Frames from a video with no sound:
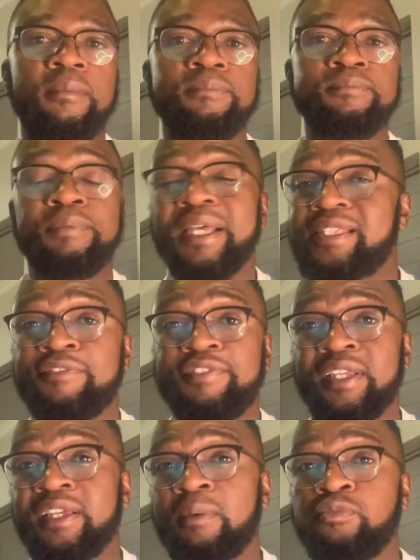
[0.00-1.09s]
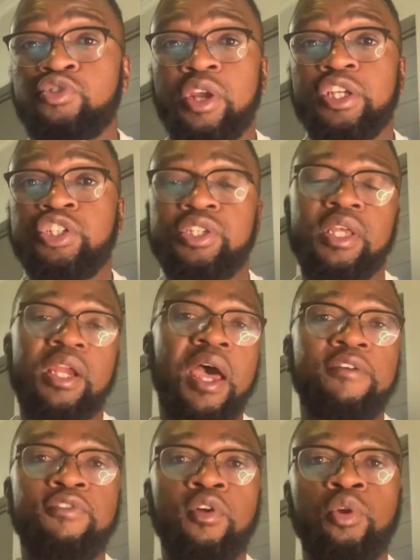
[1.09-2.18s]
passive income strategy that I
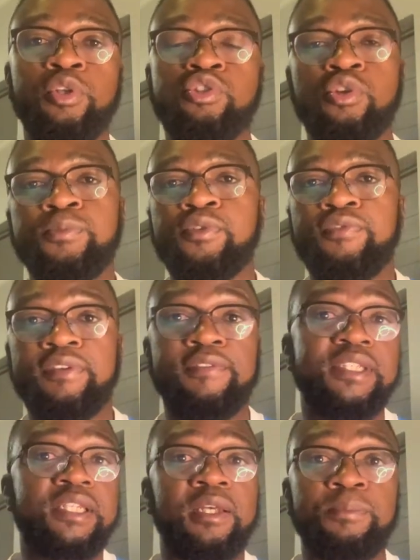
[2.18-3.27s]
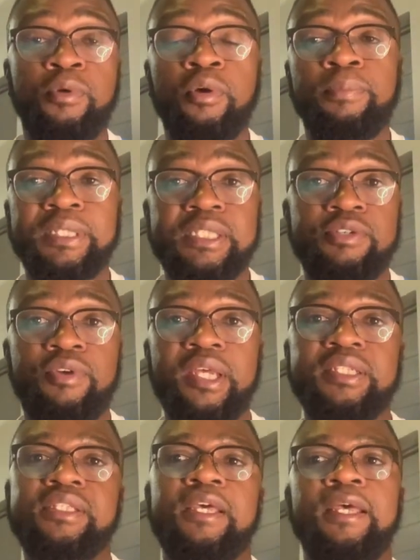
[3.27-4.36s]
follow in terms of investing in property,
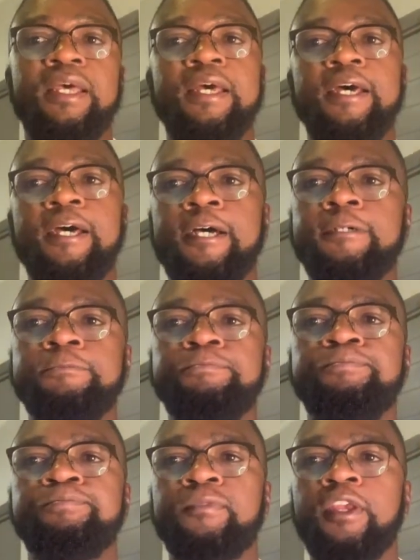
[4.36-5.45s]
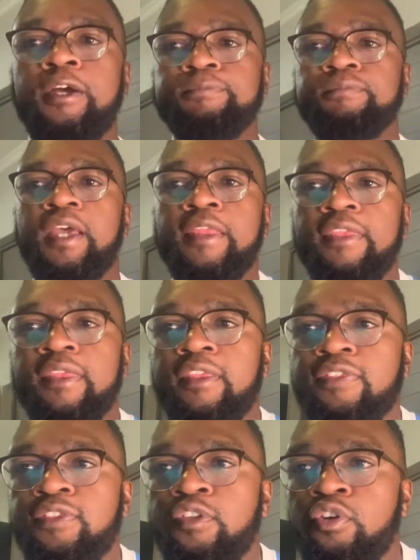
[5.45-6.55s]
right? And then the
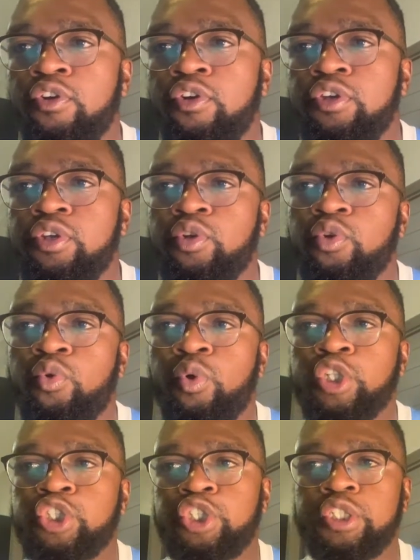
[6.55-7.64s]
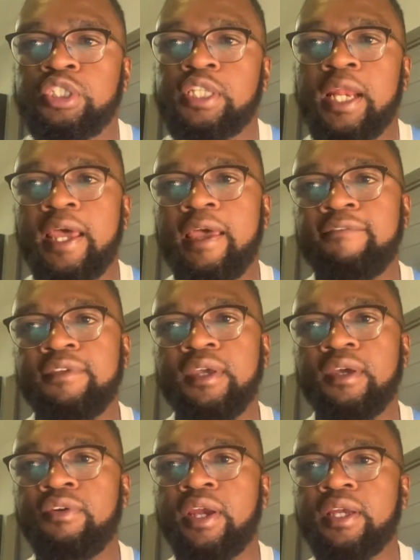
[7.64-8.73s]
third question that I have
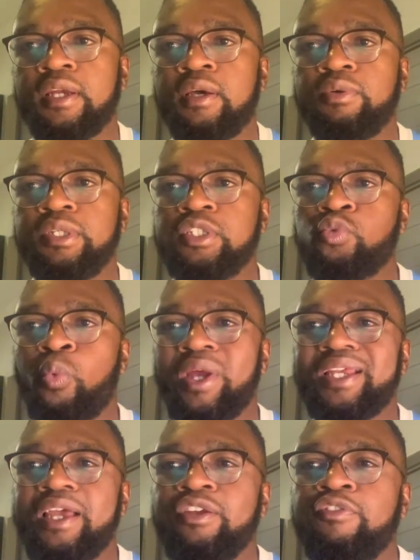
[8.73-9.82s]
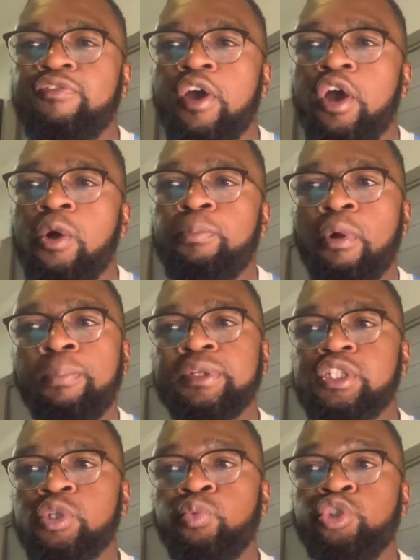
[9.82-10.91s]
here right now is, what kind of
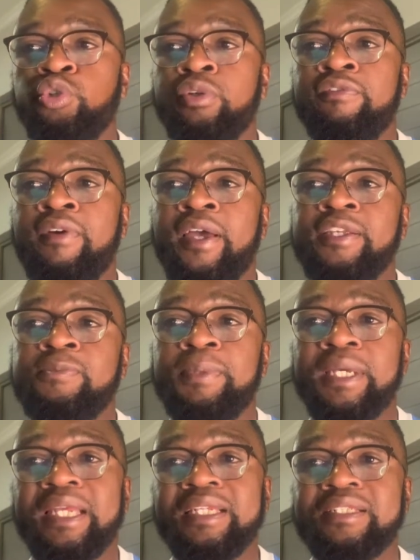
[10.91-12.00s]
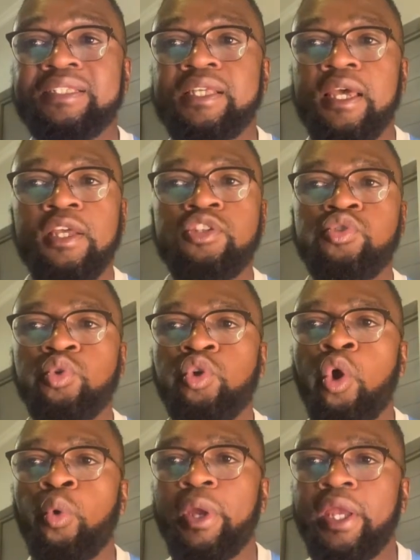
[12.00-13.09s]
property would you advise beginners to
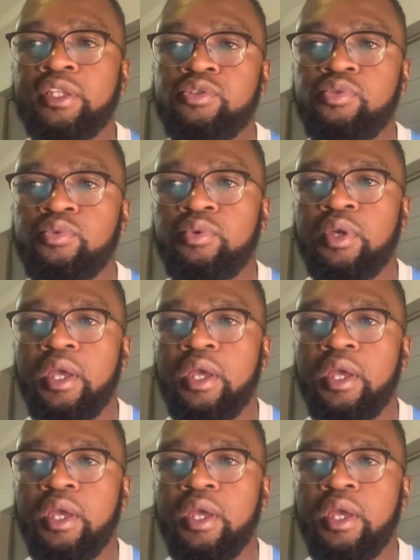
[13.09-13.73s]
go into